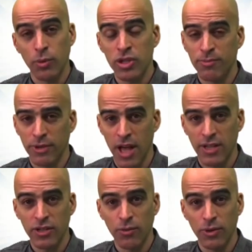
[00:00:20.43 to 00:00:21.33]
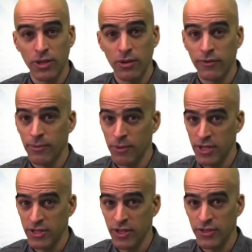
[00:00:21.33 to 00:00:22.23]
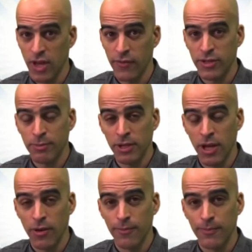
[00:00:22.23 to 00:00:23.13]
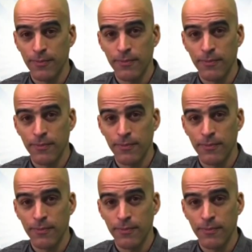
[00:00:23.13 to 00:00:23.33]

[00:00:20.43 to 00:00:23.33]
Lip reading: which blocked the window of the president's office below.